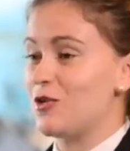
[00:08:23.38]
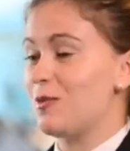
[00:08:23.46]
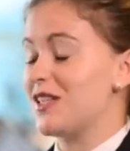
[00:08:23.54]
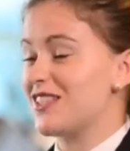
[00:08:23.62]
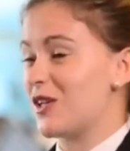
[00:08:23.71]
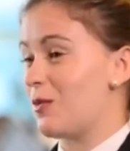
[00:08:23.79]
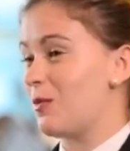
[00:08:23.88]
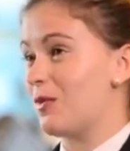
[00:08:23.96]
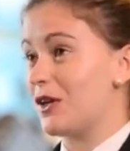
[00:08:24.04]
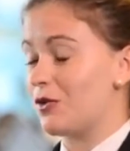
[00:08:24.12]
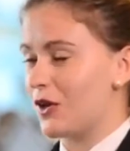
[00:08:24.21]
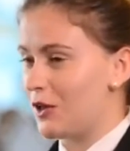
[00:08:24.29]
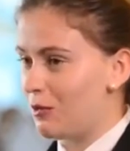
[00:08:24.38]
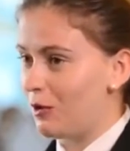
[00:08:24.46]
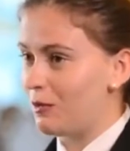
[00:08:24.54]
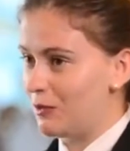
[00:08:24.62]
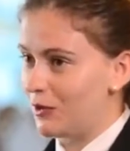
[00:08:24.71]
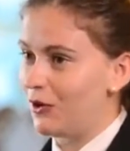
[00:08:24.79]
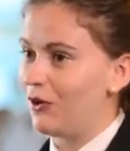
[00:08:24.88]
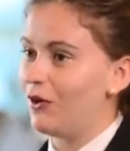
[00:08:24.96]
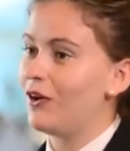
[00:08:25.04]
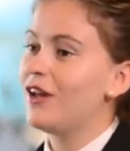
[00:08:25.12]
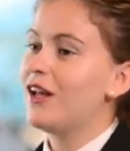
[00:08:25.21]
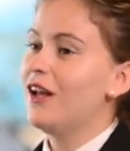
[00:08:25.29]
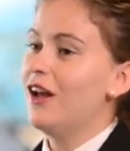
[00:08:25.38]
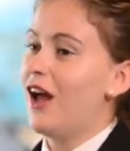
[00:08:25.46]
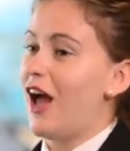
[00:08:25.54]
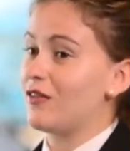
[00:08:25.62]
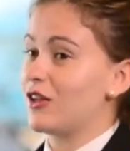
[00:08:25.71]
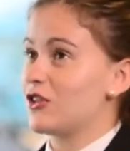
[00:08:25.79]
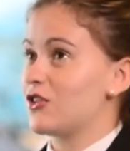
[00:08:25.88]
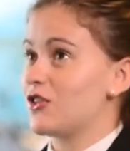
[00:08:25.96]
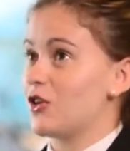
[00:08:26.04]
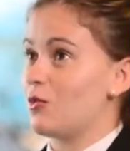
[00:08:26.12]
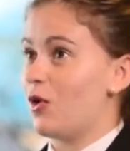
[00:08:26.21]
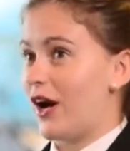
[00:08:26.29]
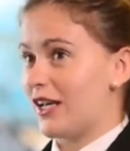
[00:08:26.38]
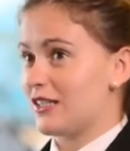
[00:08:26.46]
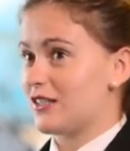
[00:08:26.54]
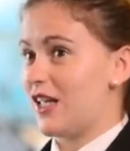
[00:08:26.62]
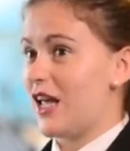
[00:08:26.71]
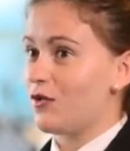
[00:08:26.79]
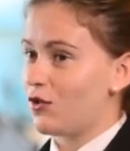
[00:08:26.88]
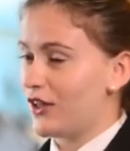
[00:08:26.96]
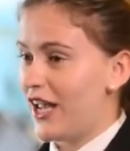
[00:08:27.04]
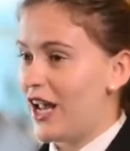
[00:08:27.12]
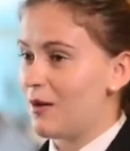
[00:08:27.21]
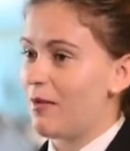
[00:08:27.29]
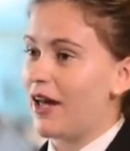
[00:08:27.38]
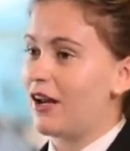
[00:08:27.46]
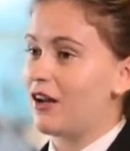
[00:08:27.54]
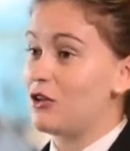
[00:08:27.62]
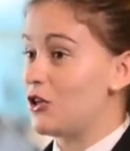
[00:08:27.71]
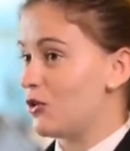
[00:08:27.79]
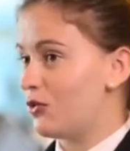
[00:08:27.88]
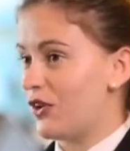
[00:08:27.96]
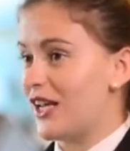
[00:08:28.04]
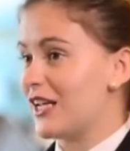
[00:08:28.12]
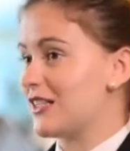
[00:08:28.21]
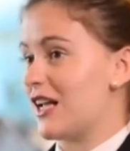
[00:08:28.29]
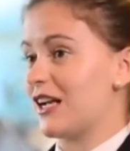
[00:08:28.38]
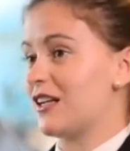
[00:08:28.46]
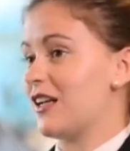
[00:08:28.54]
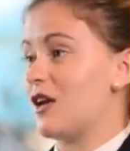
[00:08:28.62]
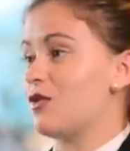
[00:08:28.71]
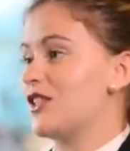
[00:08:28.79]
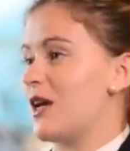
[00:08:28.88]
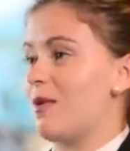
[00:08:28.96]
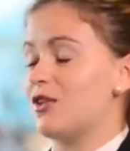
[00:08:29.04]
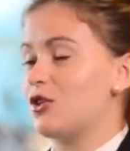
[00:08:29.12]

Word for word: You meet some incredible people. I've got surprised every day by new things. Like every time I